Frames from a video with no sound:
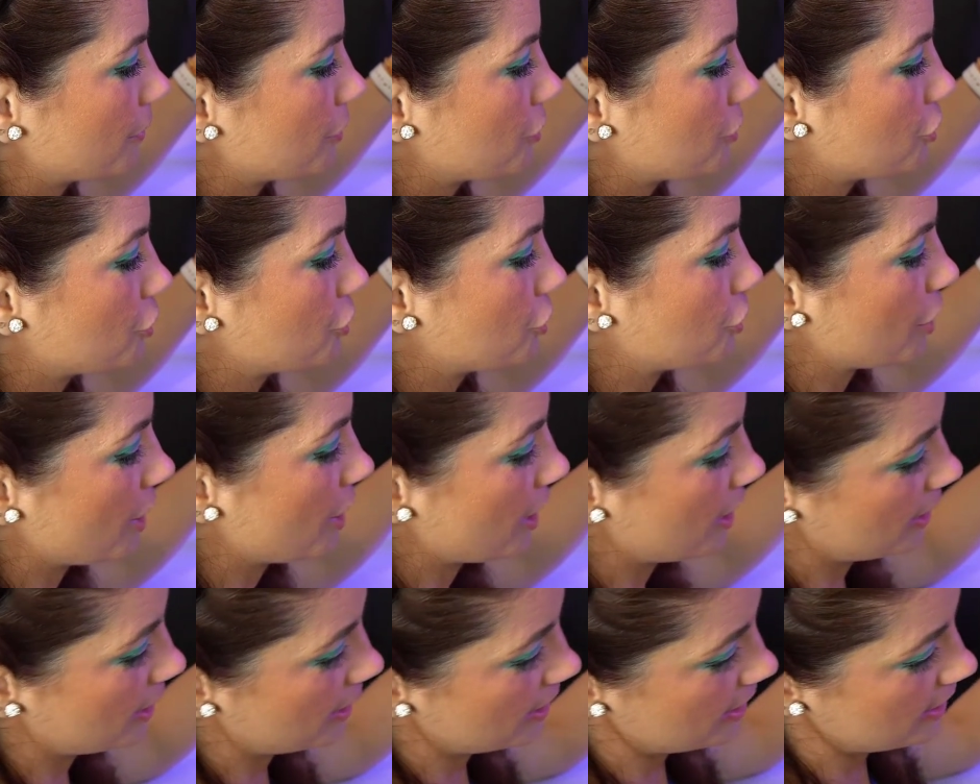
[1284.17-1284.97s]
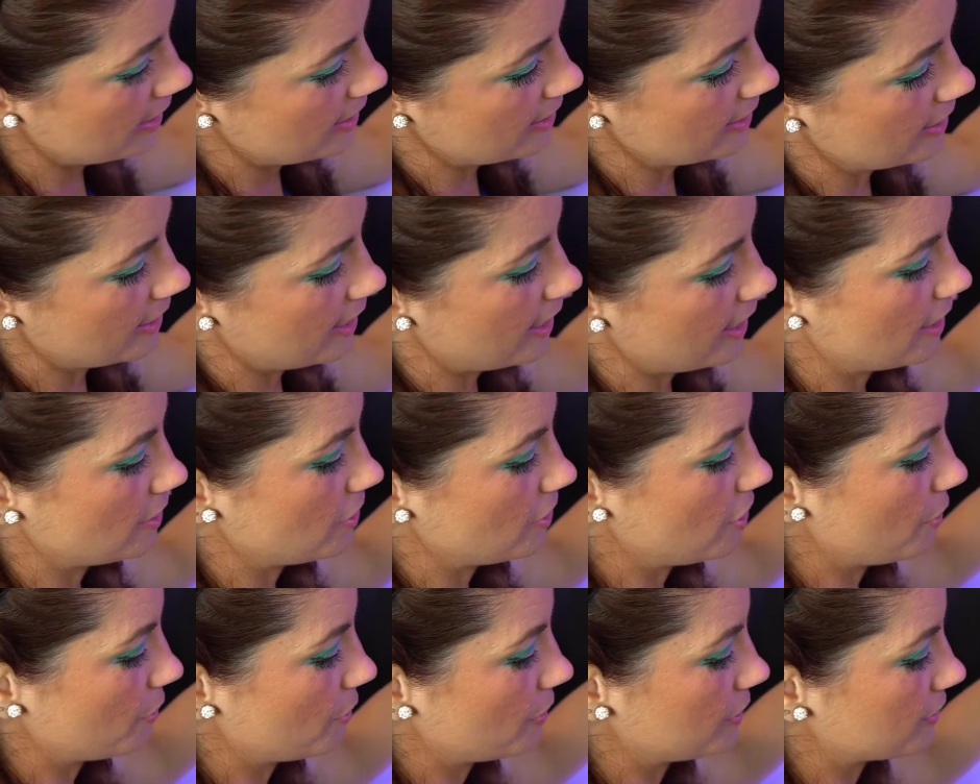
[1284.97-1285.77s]
shine in
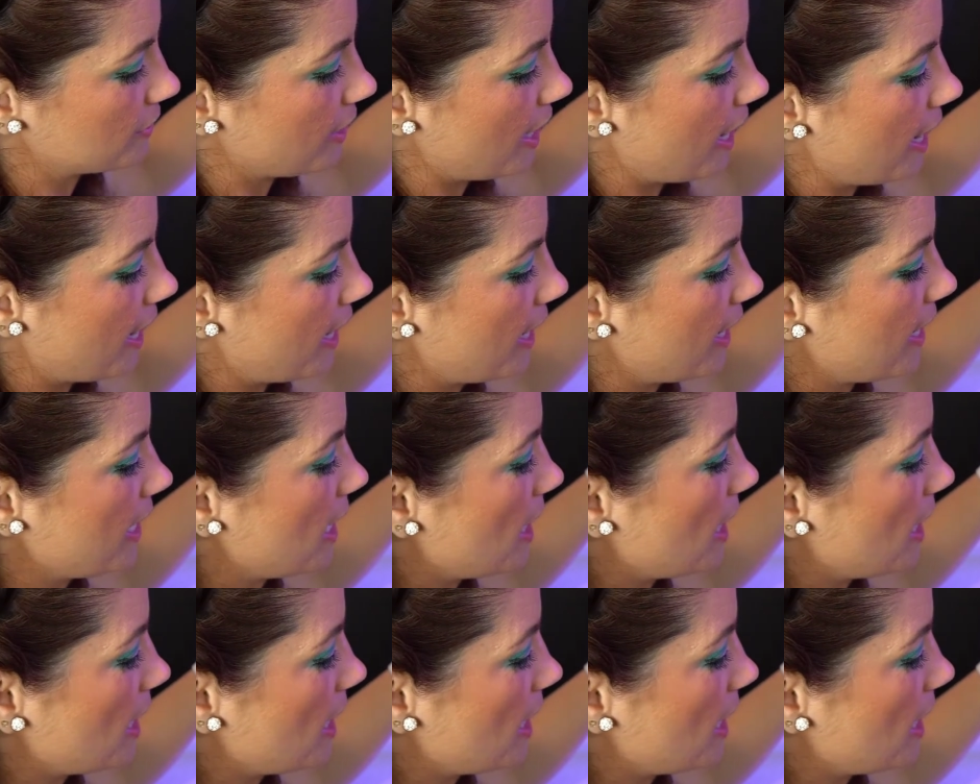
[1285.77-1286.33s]
Yoda's eye.